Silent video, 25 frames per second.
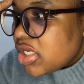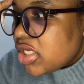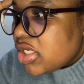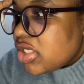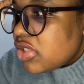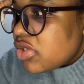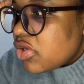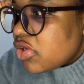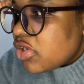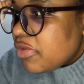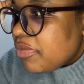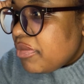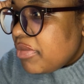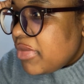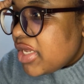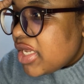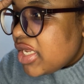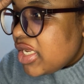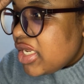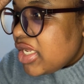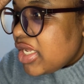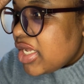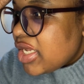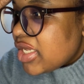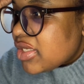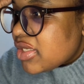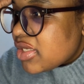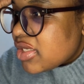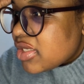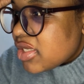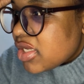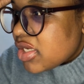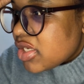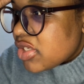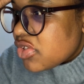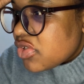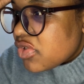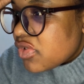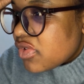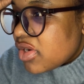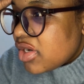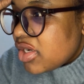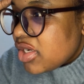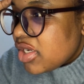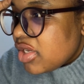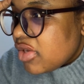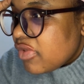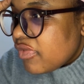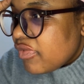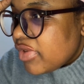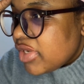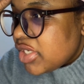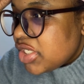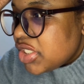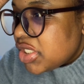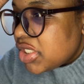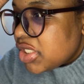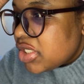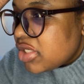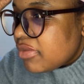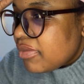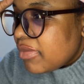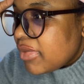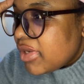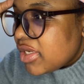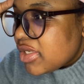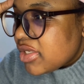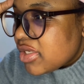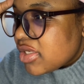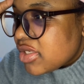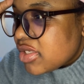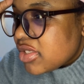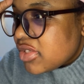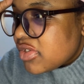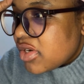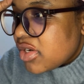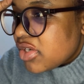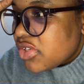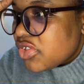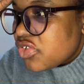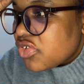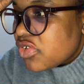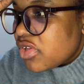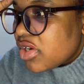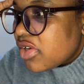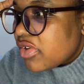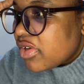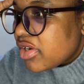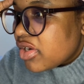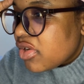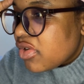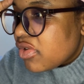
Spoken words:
not merely as a sectoral innovation, but as a structural